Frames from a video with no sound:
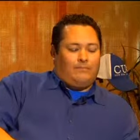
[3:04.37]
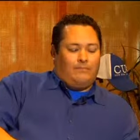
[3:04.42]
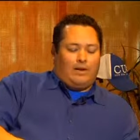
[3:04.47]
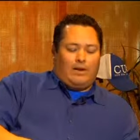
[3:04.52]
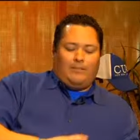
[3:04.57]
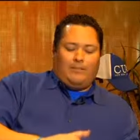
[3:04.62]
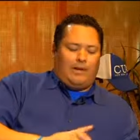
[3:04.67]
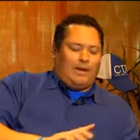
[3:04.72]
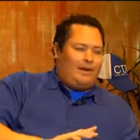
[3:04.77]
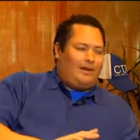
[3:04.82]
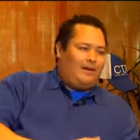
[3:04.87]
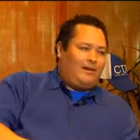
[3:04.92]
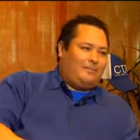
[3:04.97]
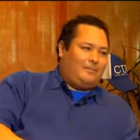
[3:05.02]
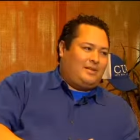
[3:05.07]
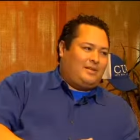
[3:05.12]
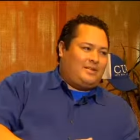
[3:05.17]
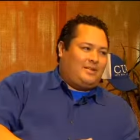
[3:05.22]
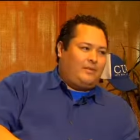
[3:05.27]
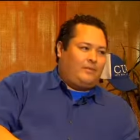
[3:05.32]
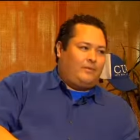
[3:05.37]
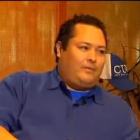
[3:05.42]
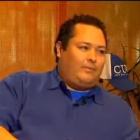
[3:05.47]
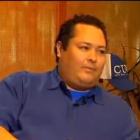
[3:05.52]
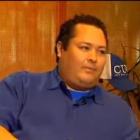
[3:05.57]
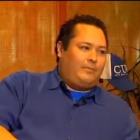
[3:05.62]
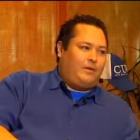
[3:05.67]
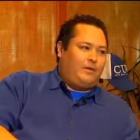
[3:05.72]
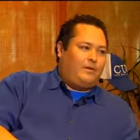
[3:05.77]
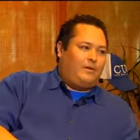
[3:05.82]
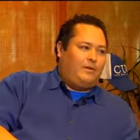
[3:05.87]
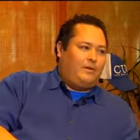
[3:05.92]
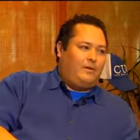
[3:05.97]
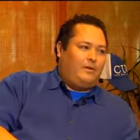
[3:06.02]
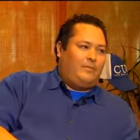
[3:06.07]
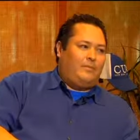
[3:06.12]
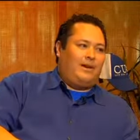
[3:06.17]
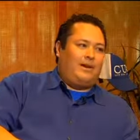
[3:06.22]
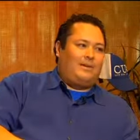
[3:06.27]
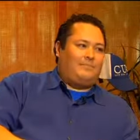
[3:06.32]
But I mean, I locked myself up in my
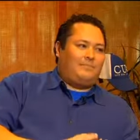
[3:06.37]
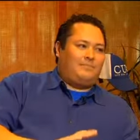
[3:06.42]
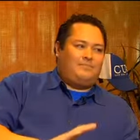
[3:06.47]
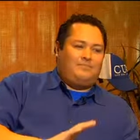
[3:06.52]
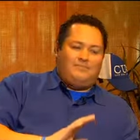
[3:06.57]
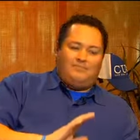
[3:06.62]
room and I